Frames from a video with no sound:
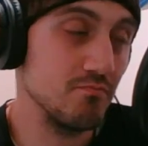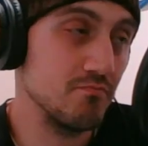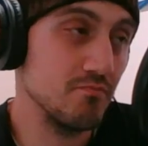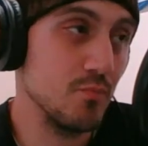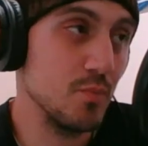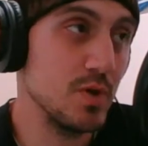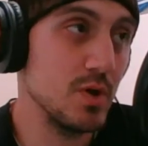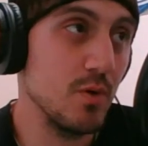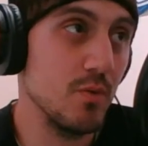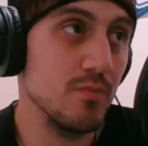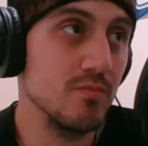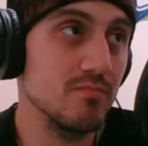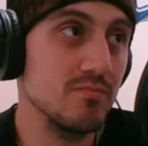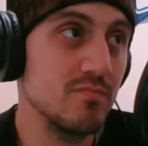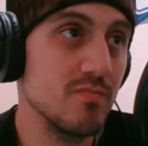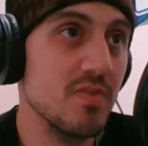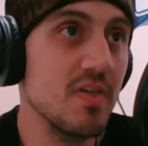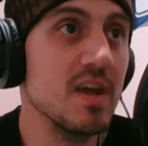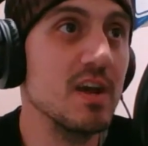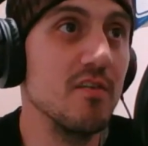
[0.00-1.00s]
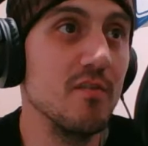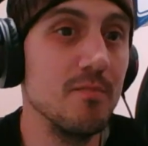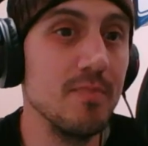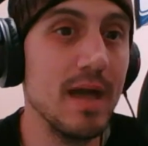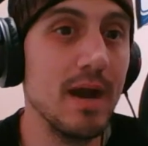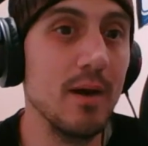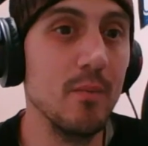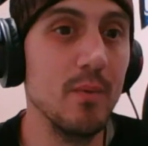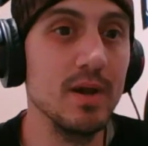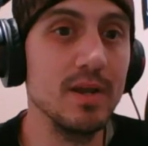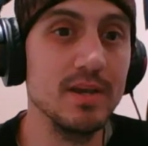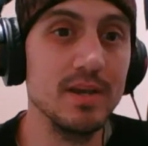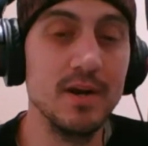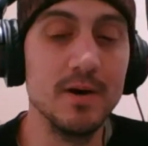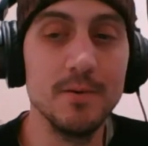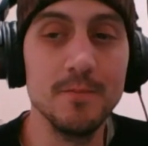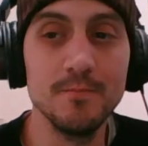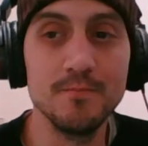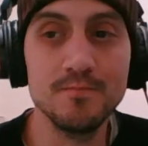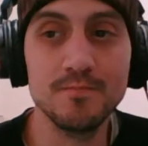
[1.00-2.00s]
we don't think of him that way,
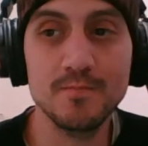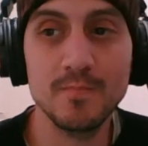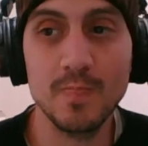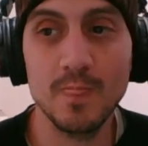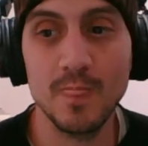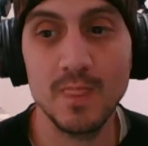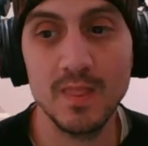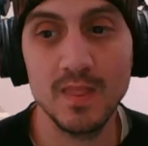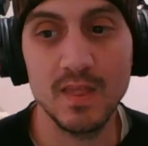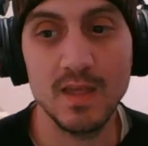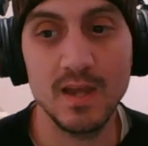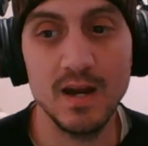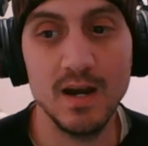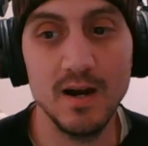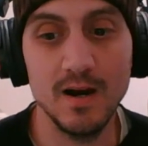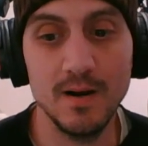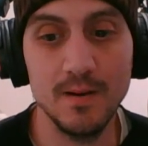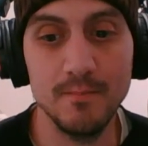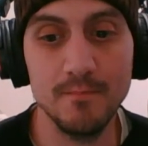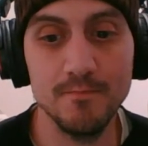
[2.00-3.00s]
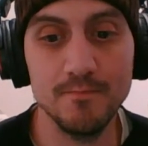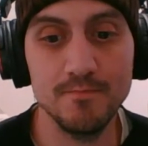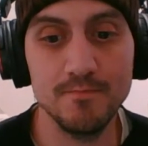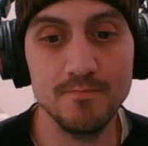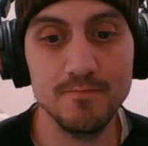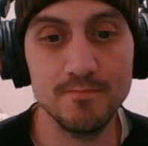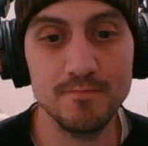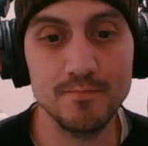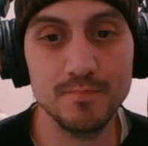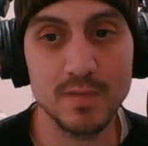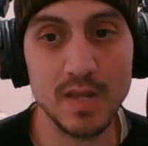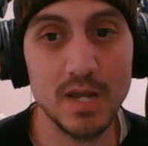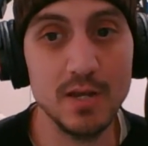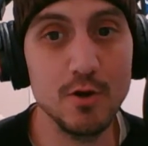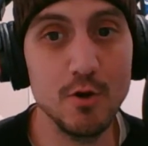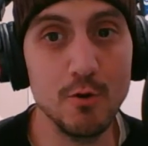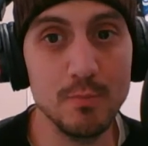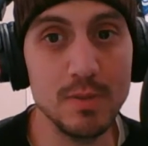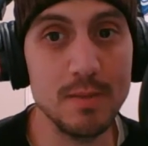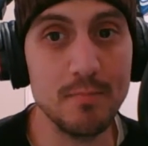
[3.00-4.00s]
I
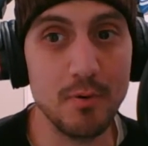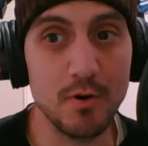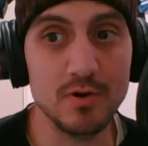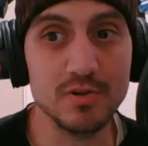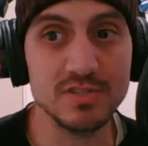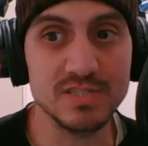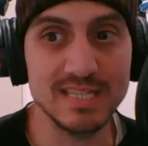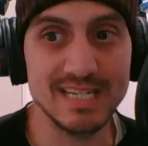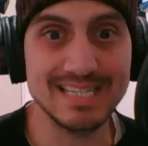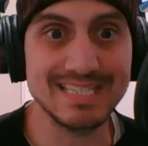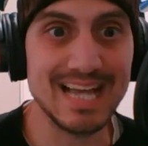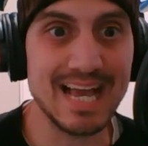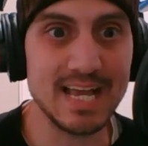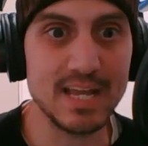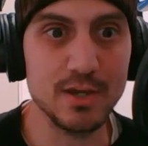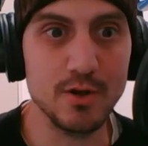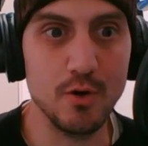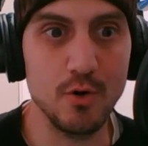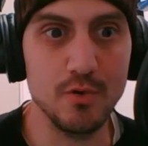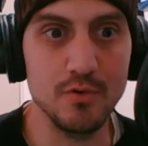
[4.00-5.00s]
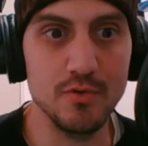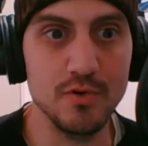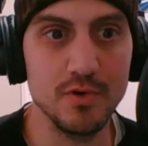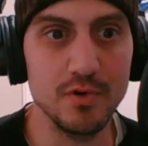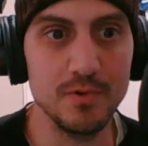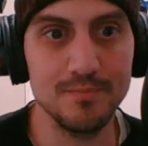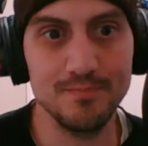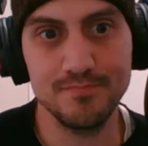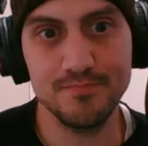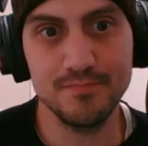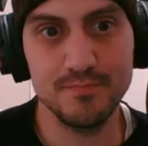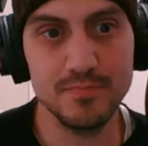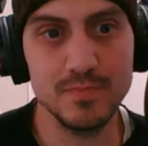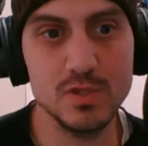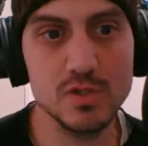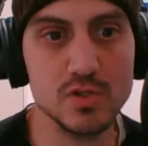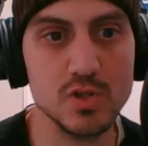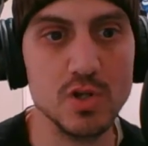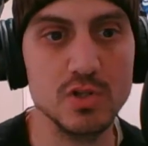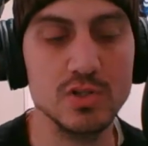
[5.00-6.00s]
know me personally, as I get older, you
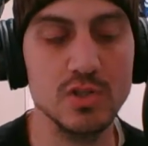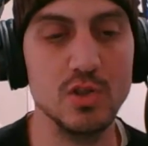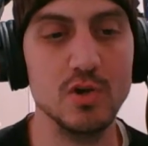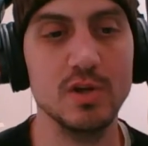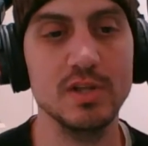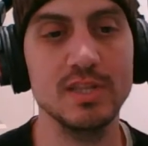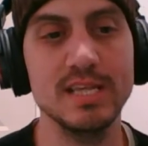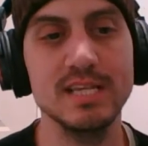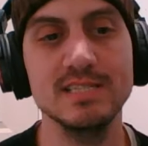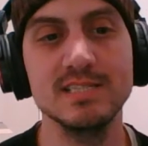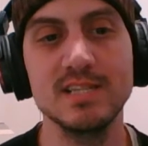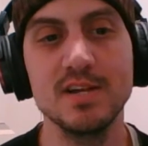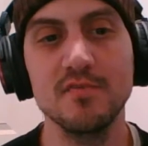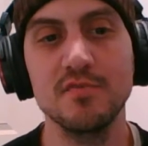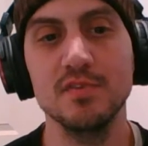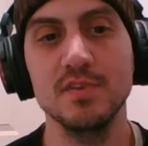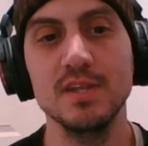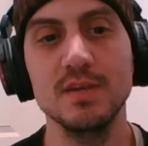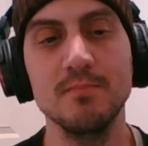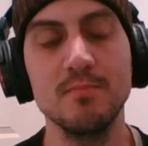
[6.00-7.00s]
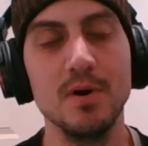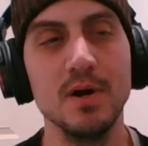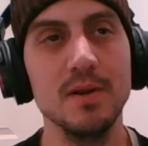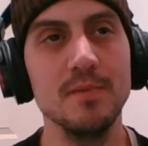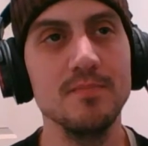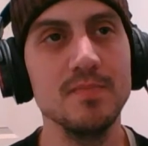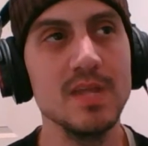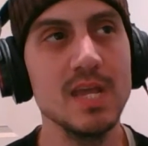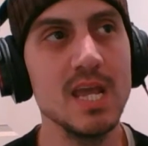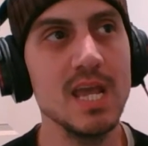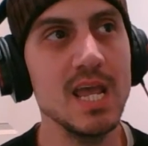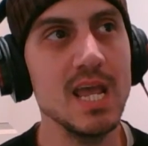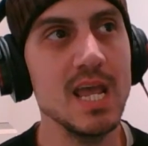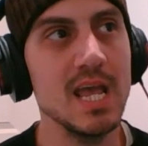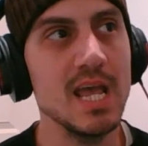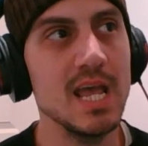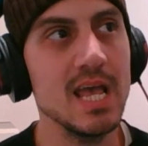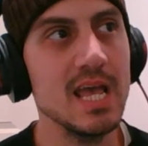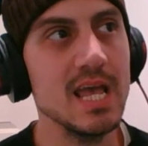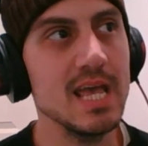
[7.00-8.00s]
start to look at things differently, but
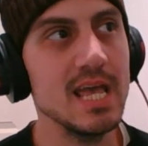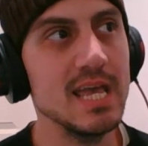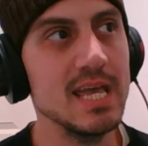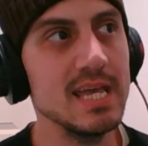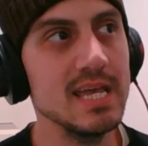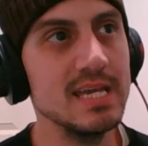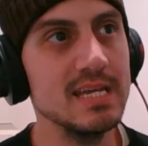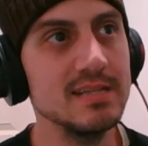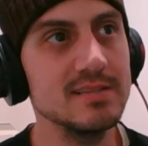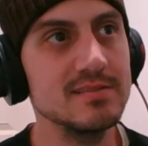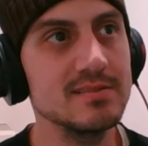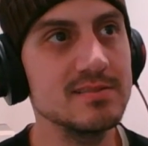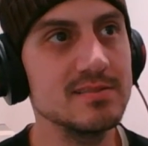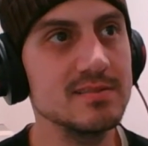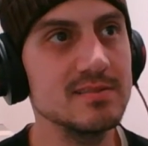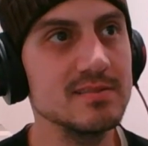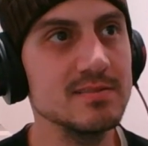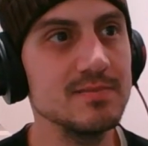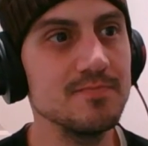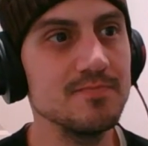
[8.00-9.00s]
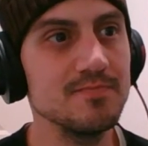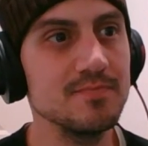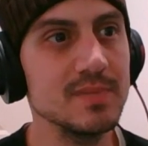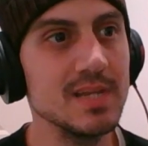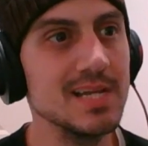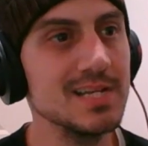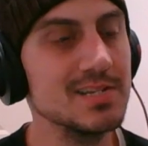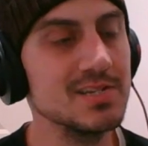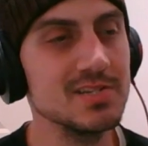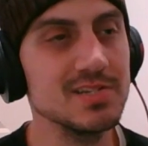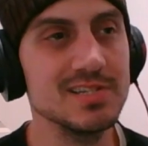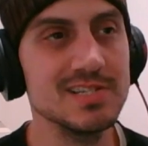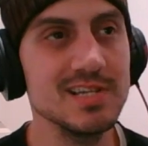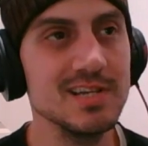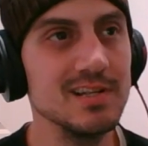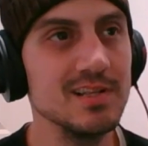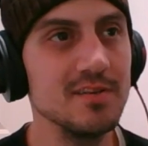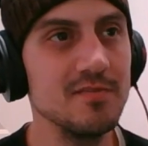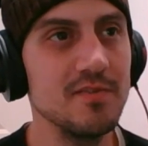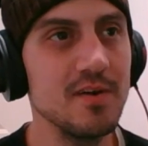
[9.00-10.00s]
it's just
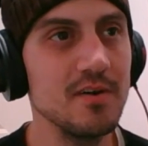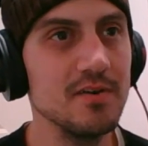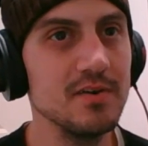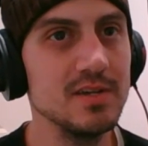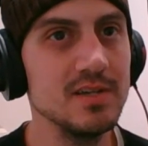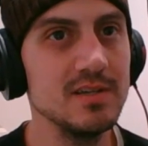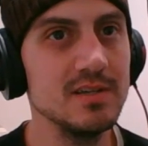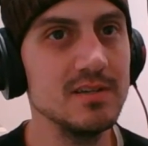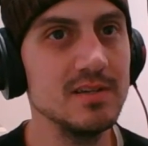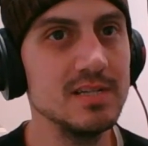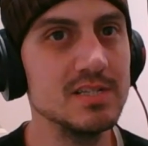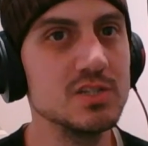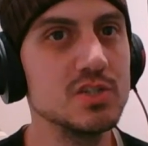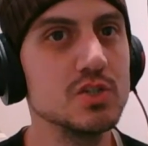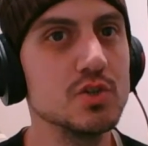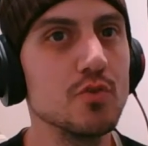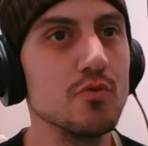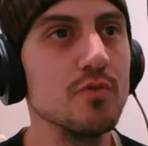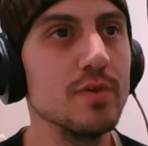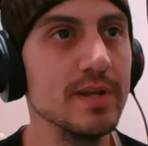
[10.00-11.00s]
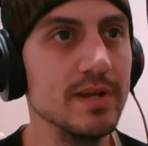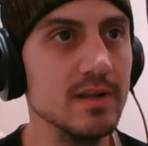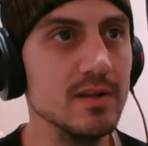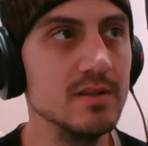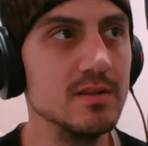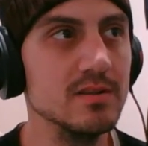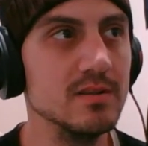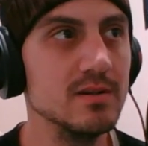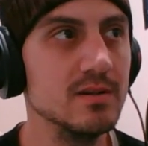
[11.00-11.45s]
still it's surreal,